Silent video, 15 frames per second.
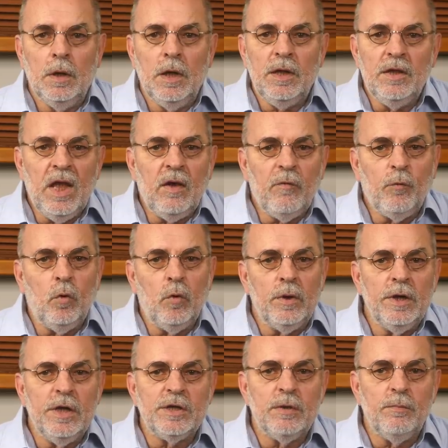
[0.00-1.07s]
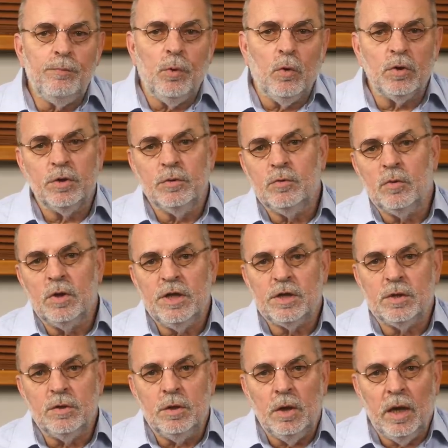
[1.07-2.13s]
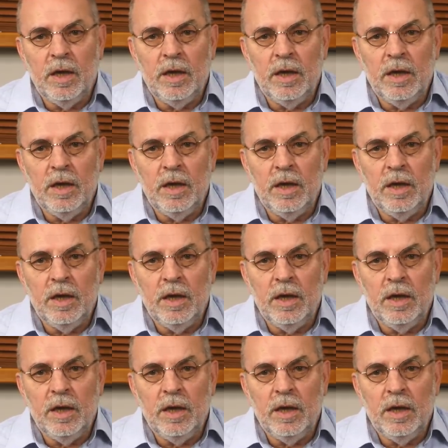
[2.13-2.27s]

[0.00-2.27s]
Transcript: It therefore is important to listen